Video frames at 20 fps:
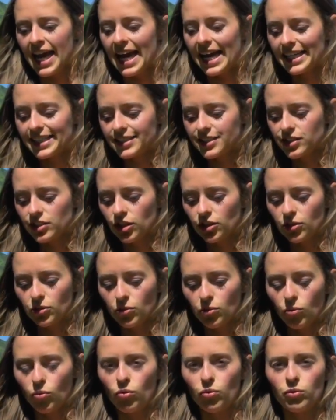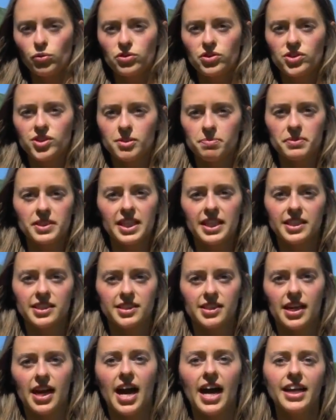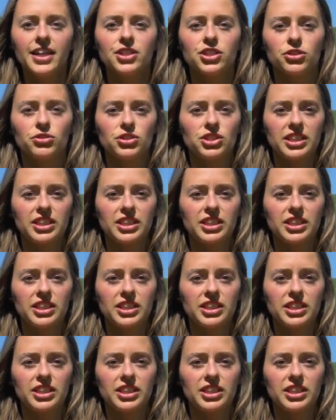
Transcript: And so some things that I do